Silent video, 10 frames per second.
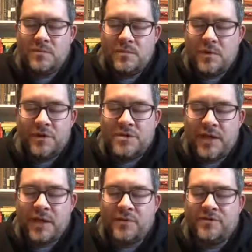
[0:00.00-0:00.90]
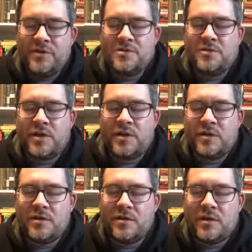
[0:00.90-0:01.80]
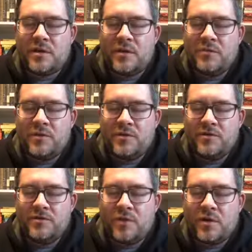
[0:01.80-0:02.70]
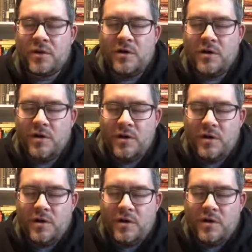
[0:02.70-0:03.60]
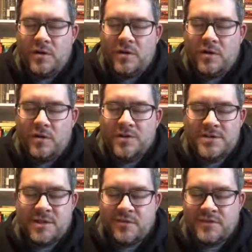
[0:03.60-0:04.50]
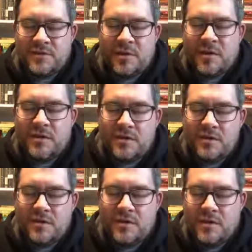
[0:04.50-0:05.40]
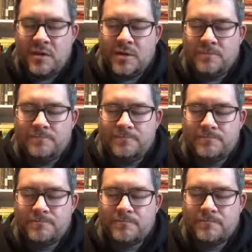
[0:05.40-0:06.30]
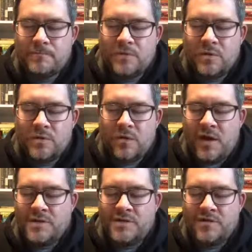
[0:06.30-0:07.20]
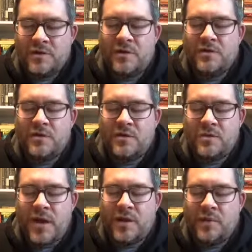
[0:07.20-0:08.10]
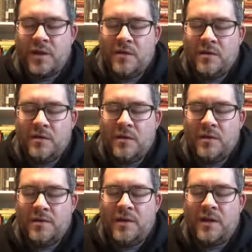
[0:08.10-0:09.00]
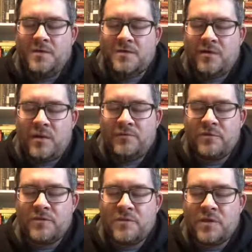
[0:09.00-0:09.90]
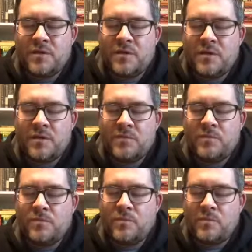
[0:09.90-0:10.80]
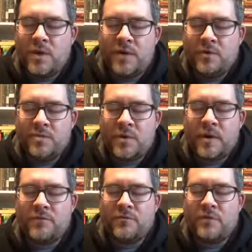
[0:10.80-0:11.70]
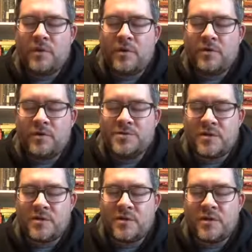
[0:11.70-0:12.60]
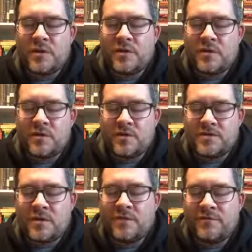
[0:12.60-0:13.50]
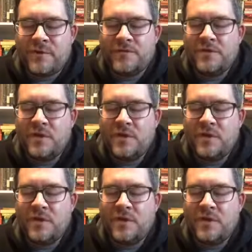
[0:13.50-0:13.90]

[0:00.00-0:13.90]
understandably frustrated for what seems like the loss of another black man at the hands of law enforcement, God, we pray for those that are hurting and those that have felt